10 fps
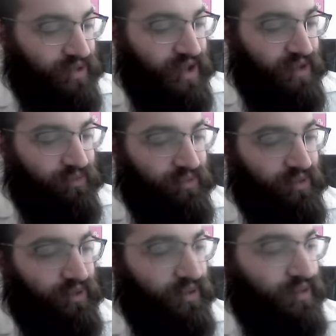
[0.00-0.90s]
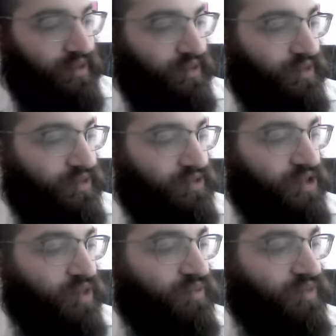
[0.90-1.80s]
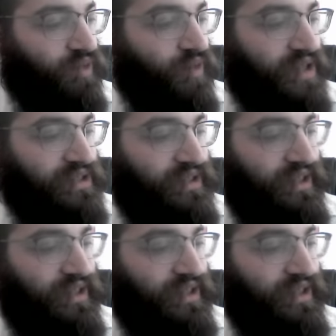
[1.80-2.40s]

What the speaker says: time. So the question